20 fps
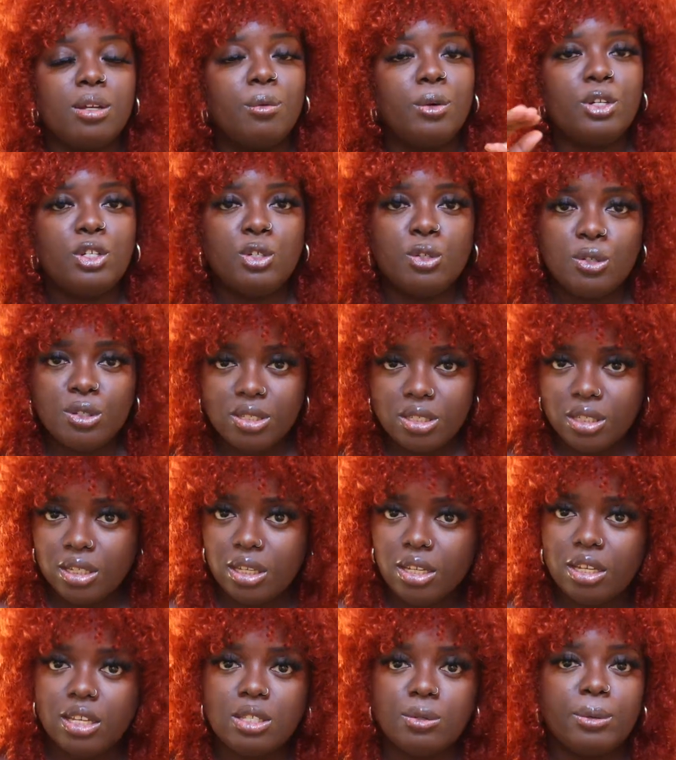What you
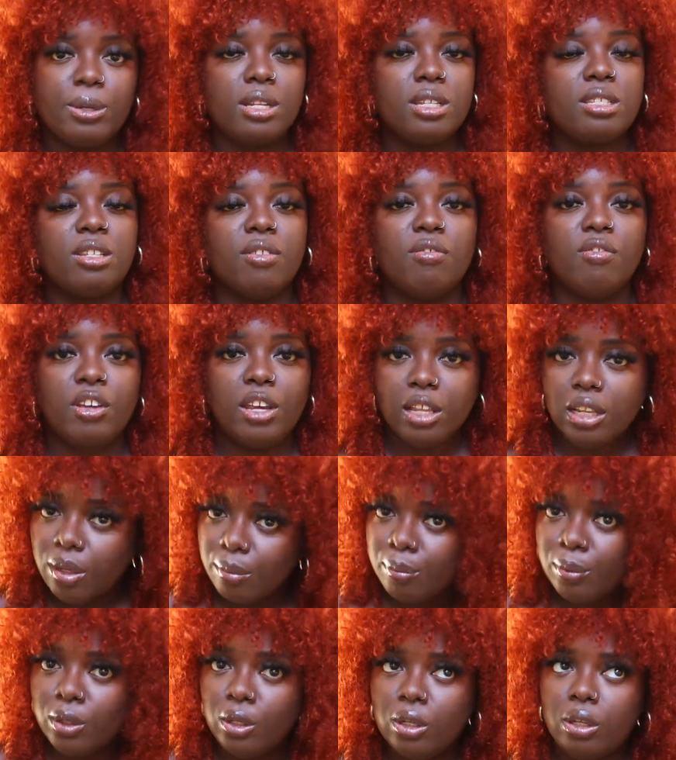see is what is
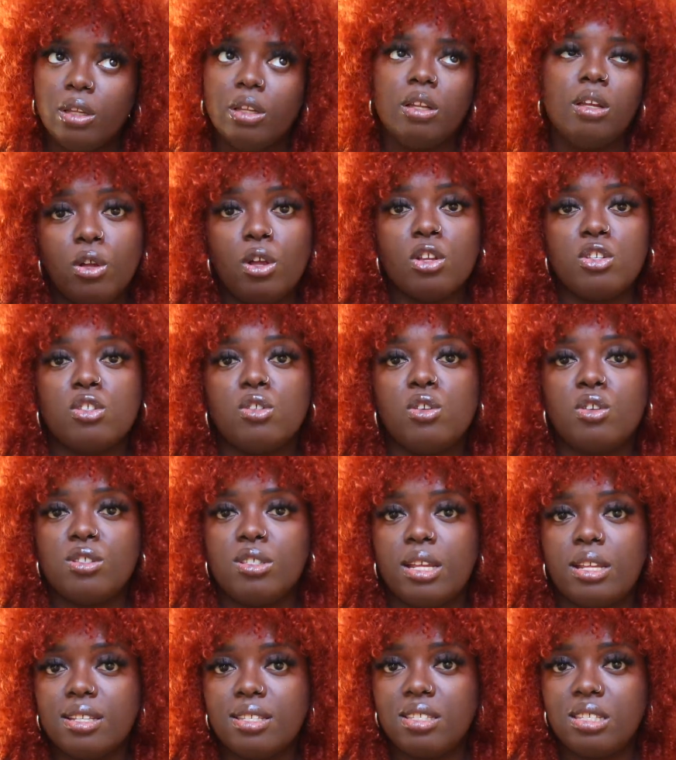available. You'll also notice
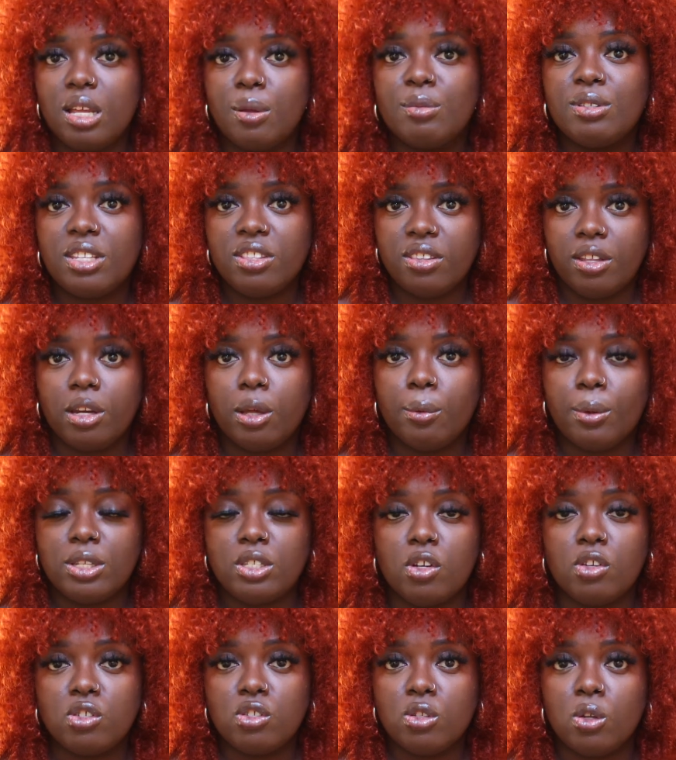that some synthetic wigs
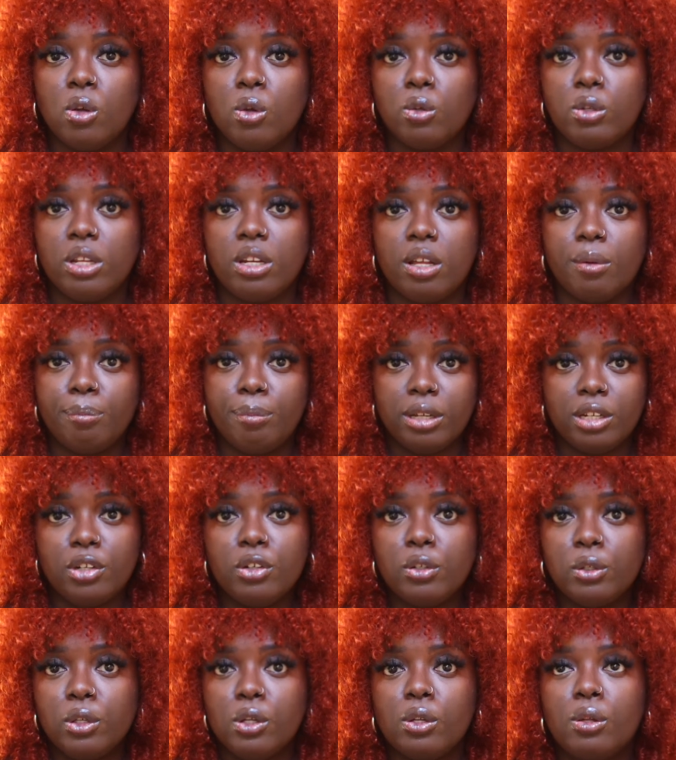are sold in a
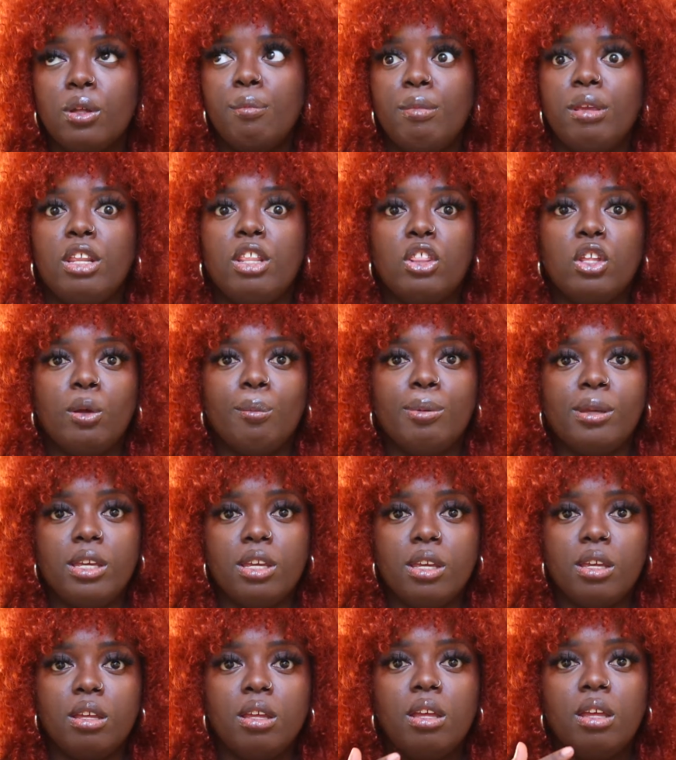bundle, meaning there'll
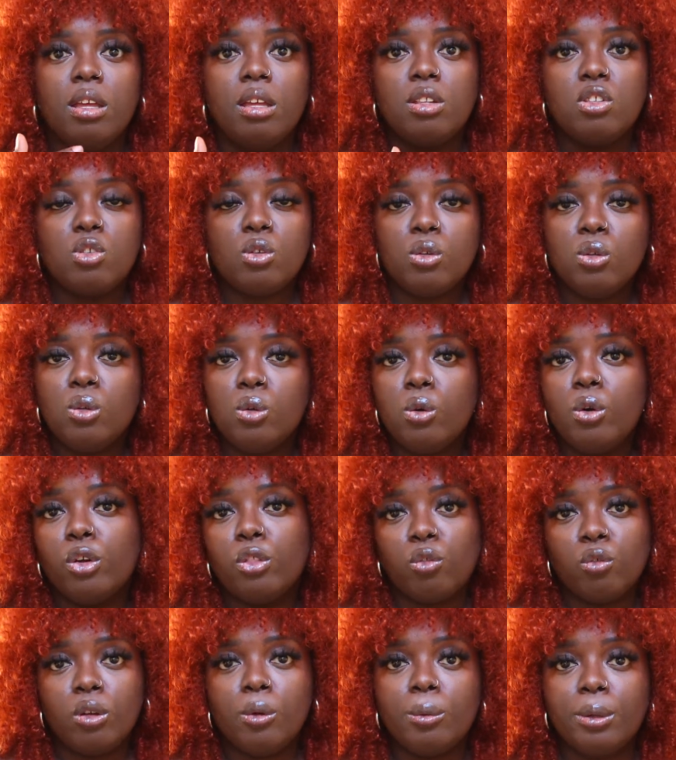be two
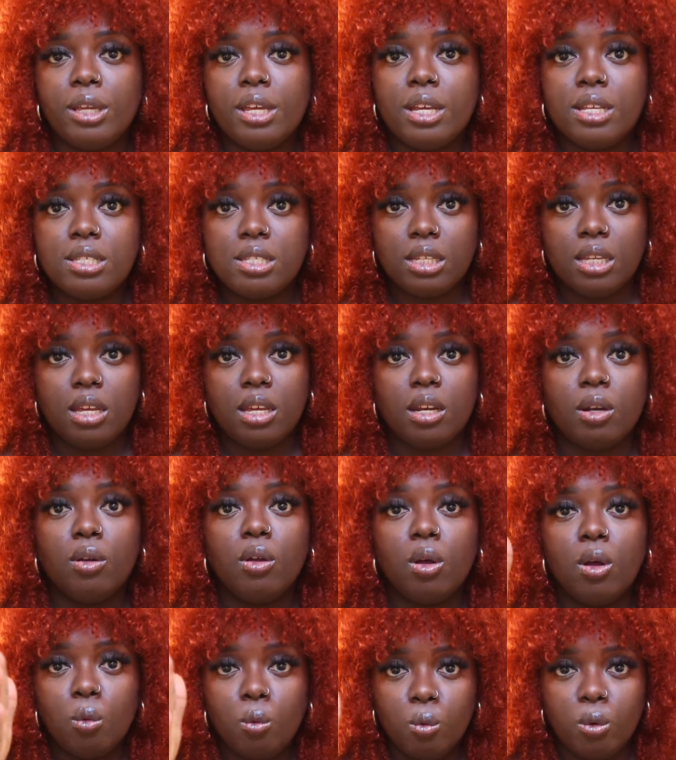or three wigs
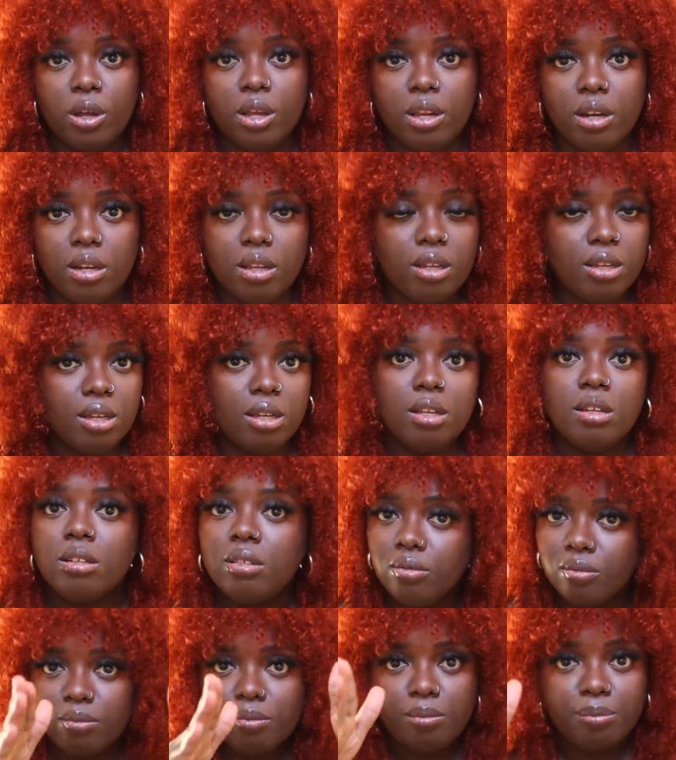in one
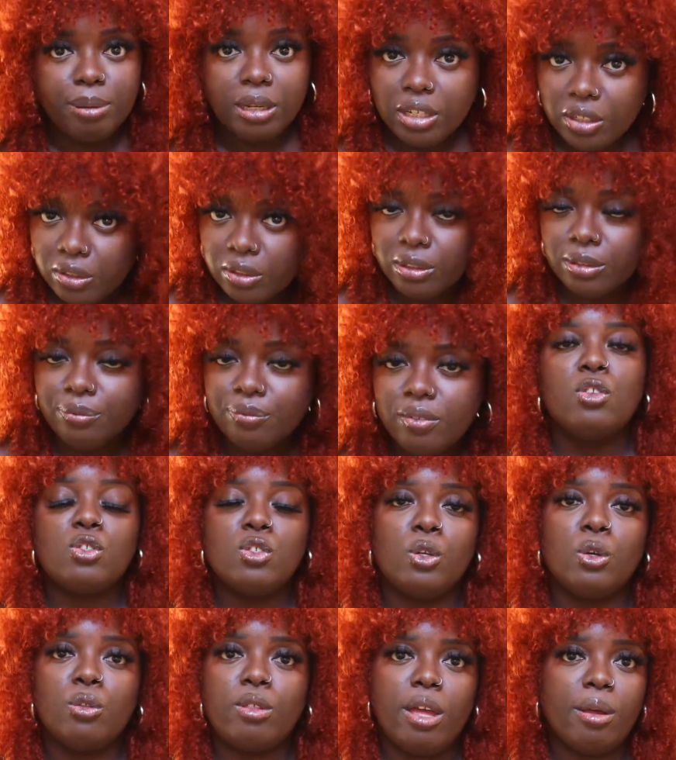bundle.
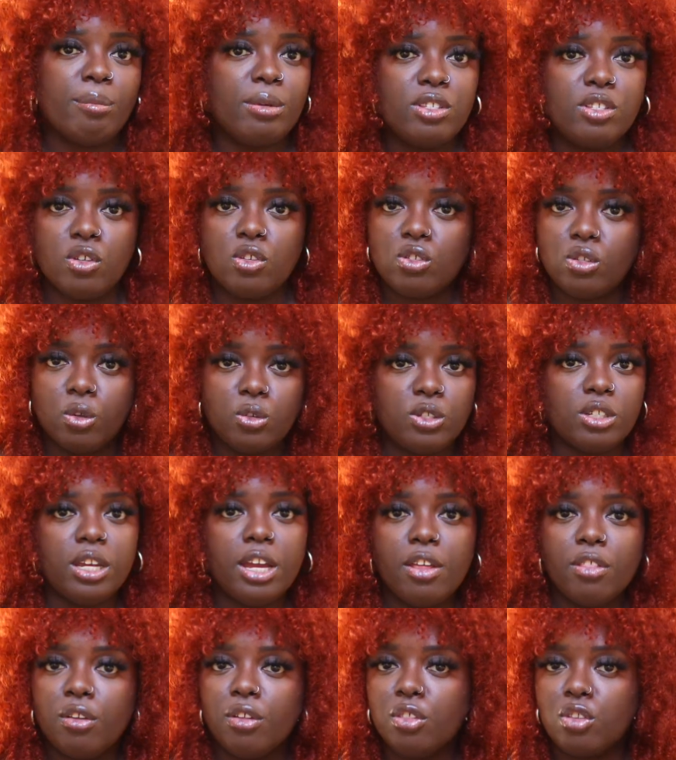So that means they're sold
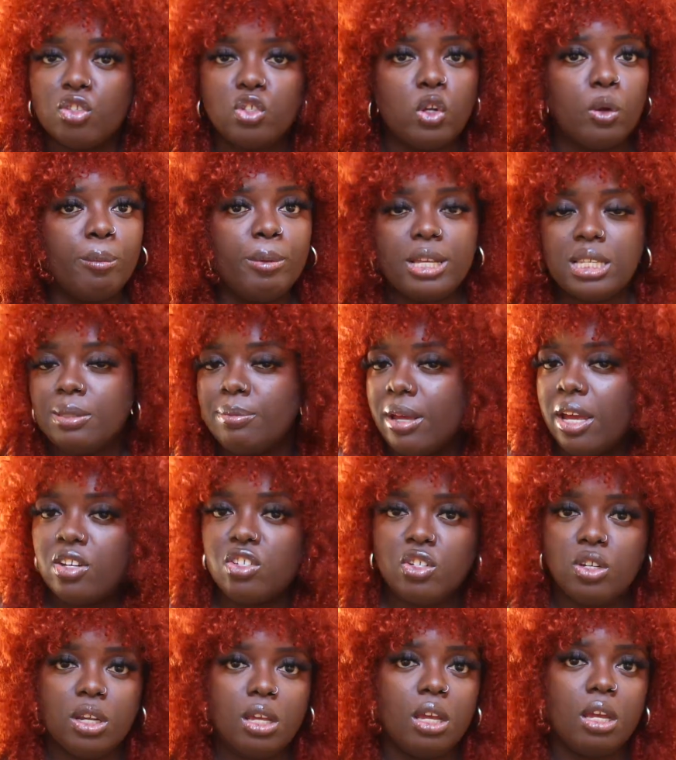together. There's no mix
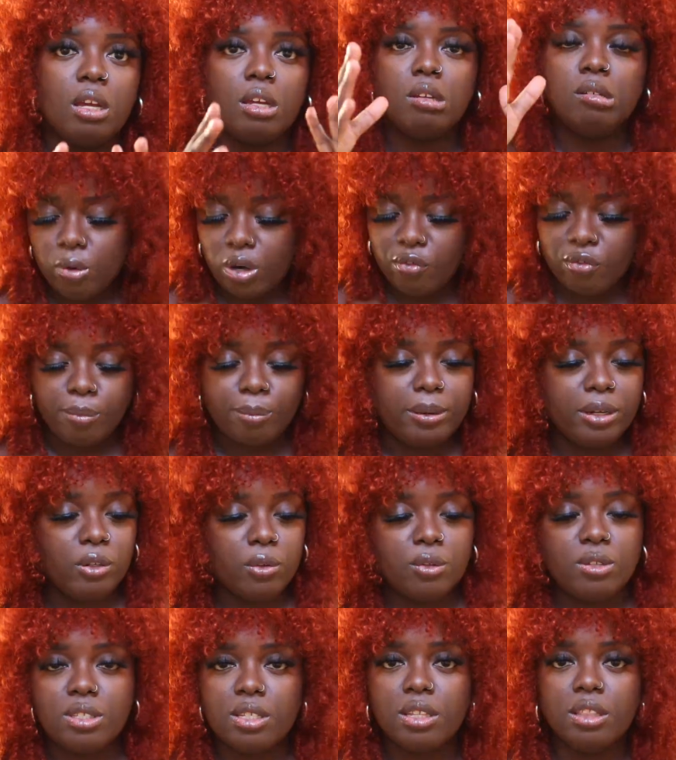matching. Whatever
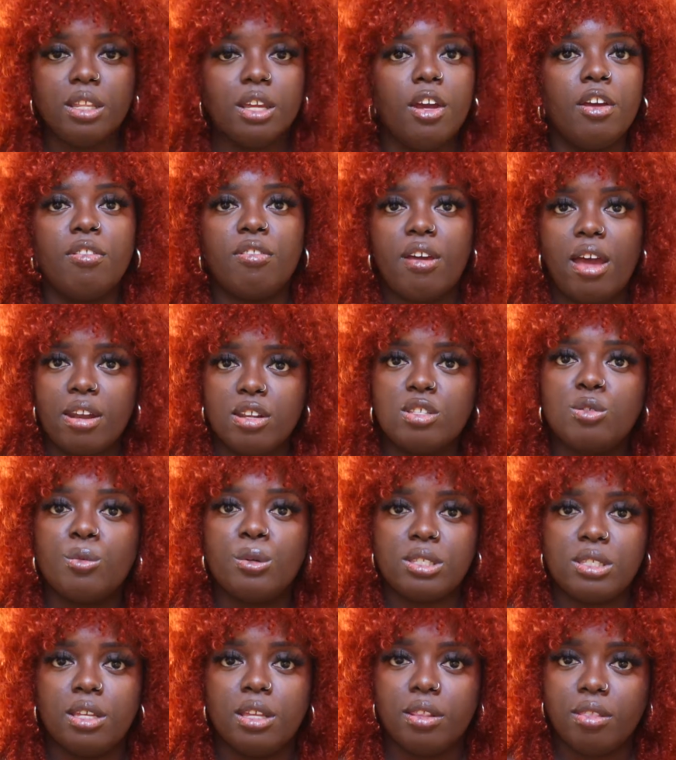bundle's in there, that is
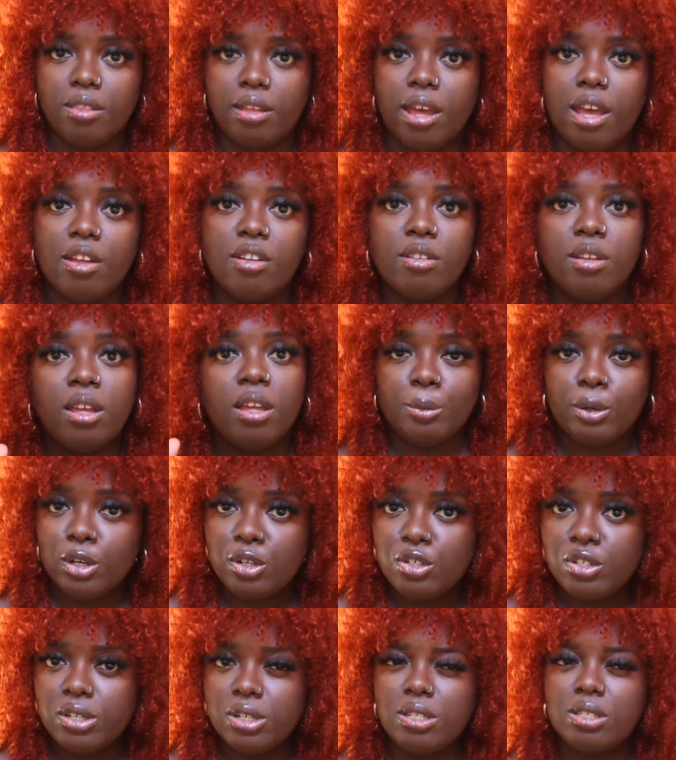what's in that
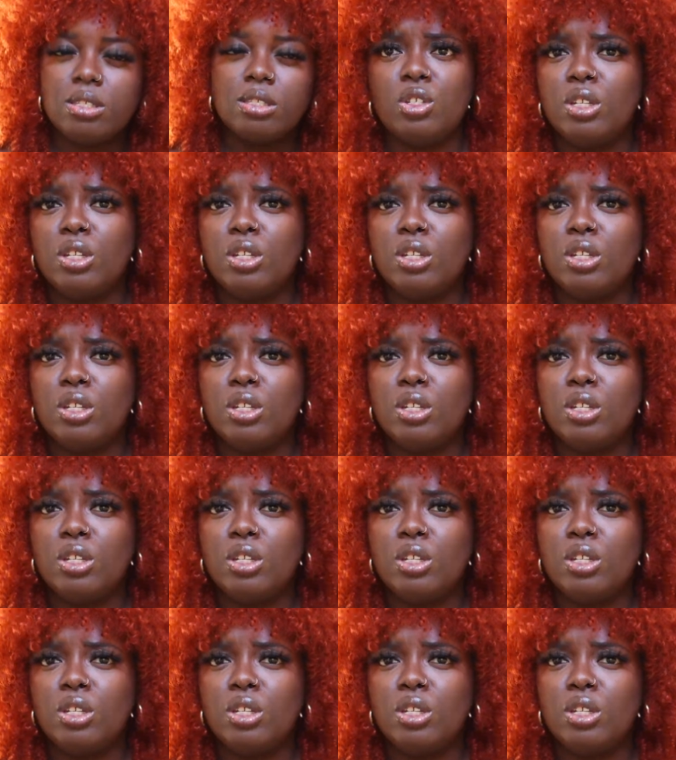purchase.